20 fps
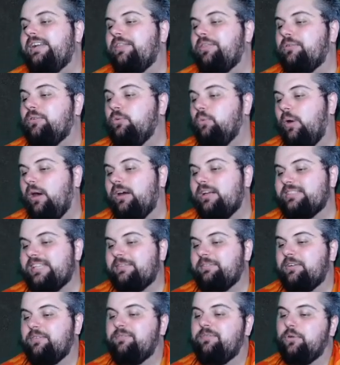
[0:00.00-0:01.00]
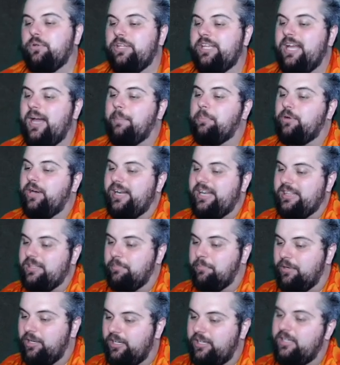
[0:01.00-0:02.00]
through walls after fully upgrading the
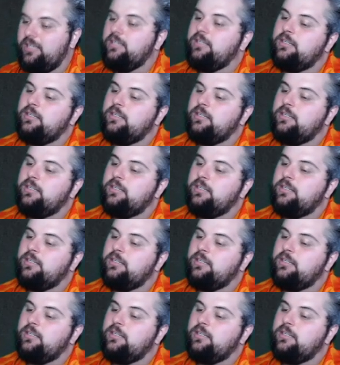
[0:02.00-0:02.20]
perk,